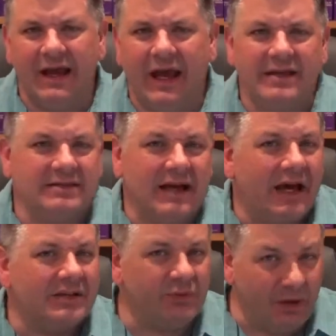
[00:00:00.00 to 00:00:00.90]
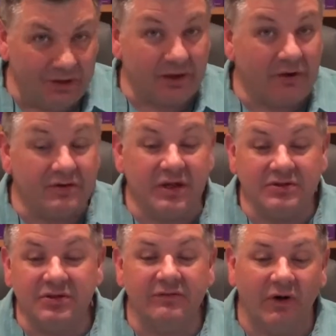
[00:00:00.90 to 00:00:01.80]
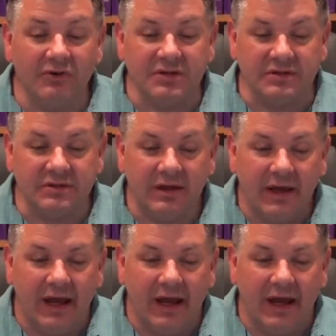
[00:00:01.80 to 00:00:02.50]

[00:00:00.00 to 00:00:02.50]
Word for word: is not as well known as those two verses.